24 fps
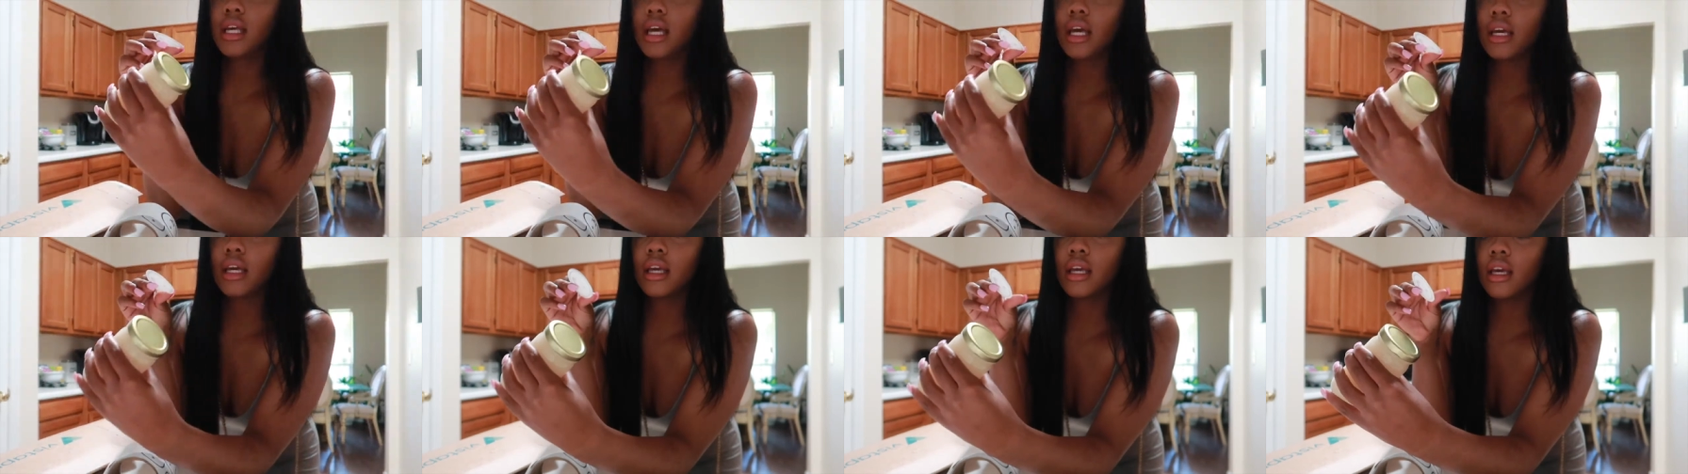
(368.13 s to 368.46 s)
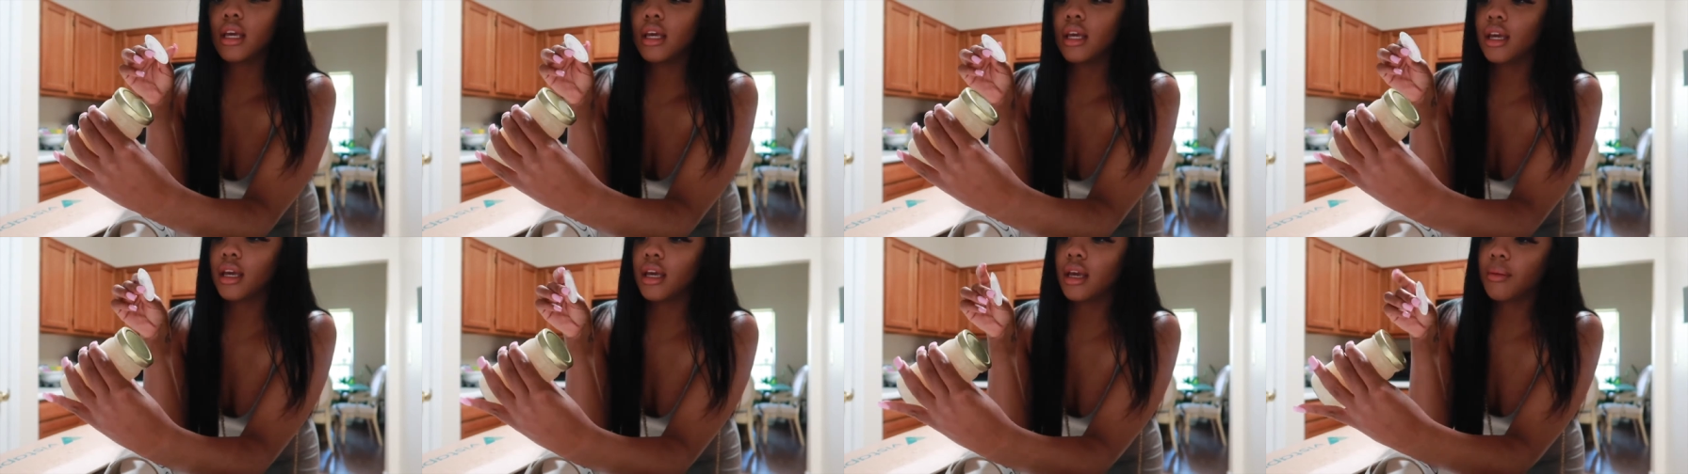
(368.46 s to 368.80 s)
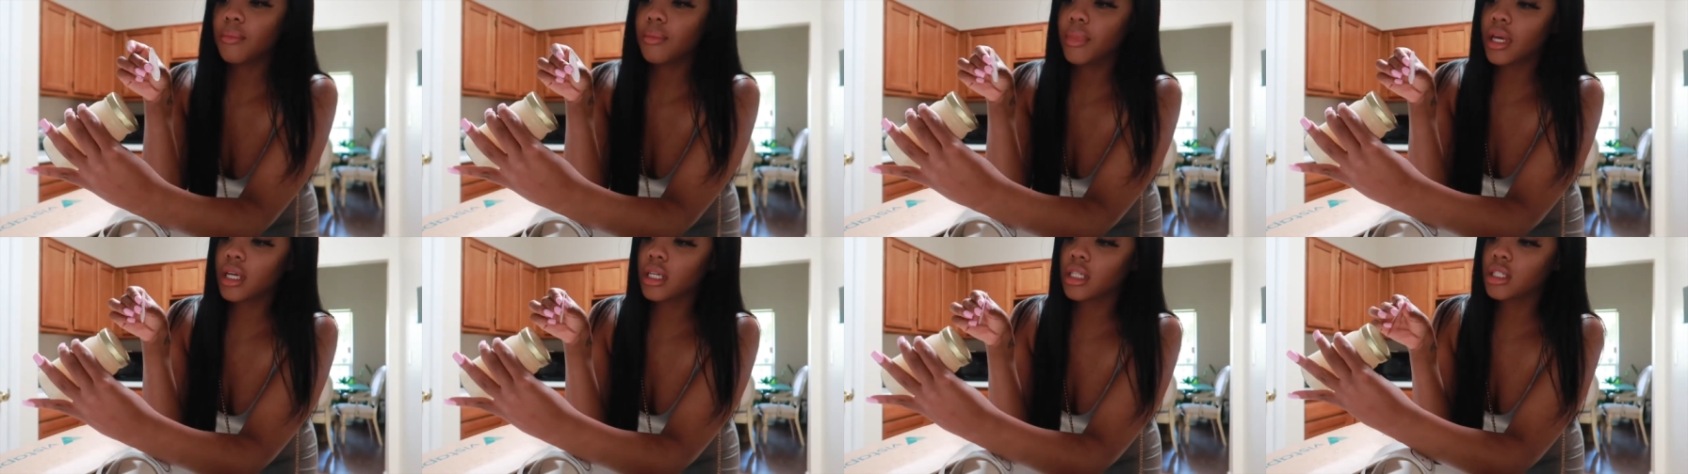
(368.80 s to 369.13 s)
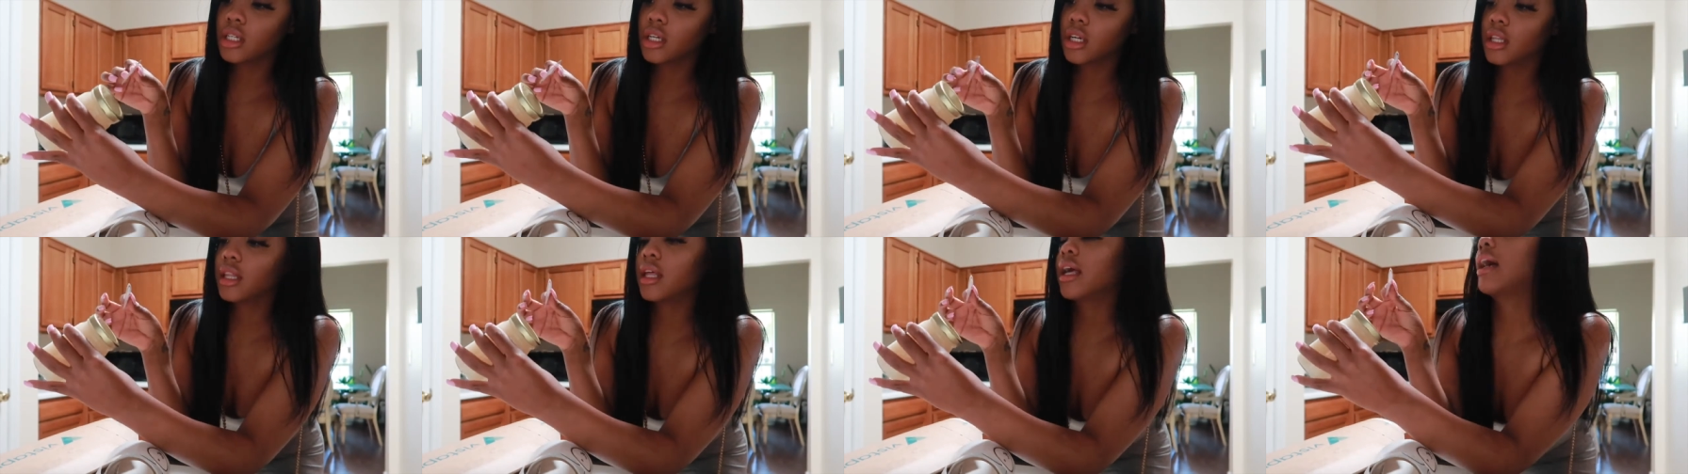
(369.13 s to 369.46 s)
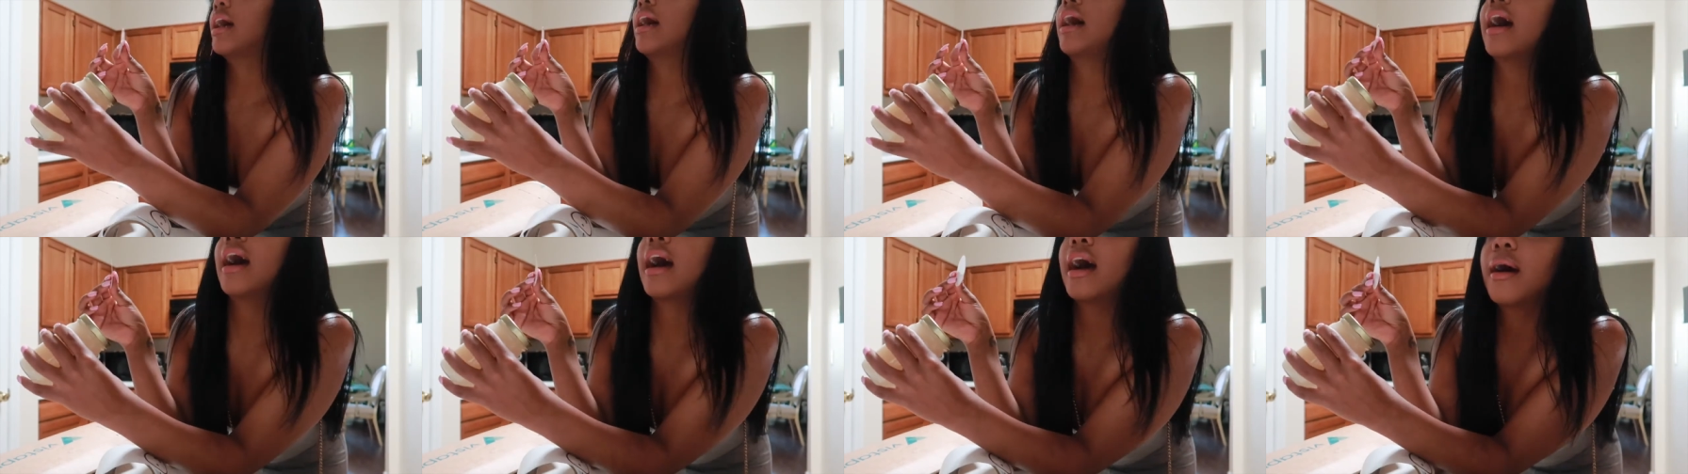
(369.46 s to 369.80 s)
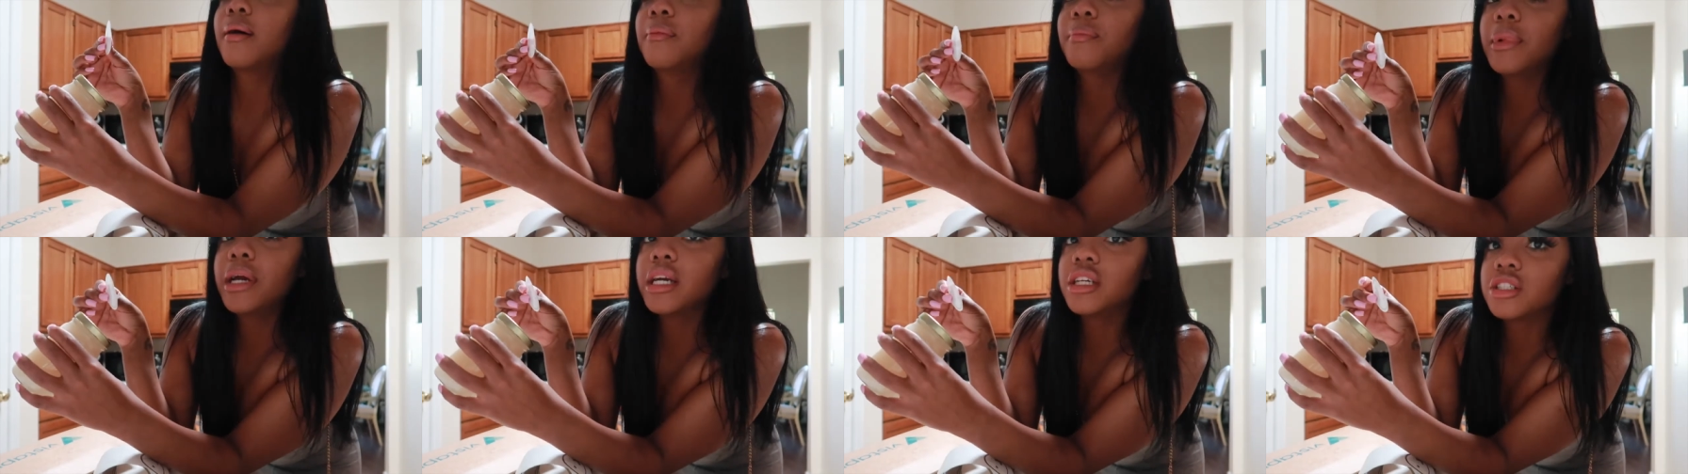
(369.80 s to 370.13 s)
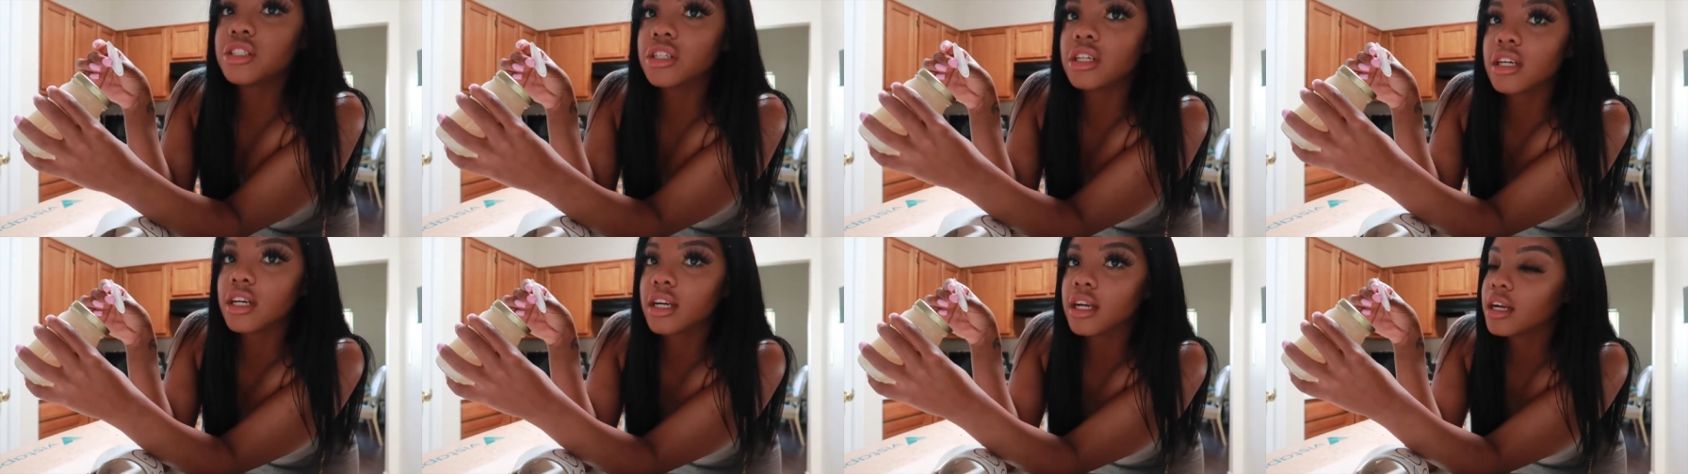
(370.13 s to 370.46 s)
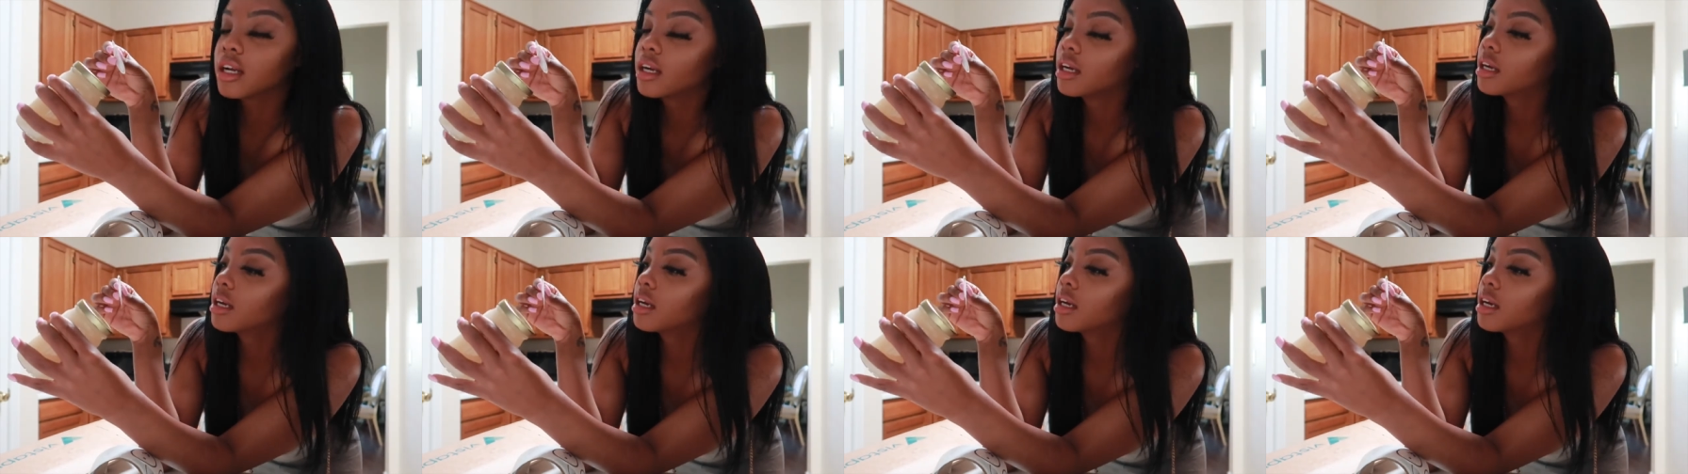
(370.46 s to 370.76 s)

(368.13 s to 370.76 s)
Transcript: take it and make sure that i measure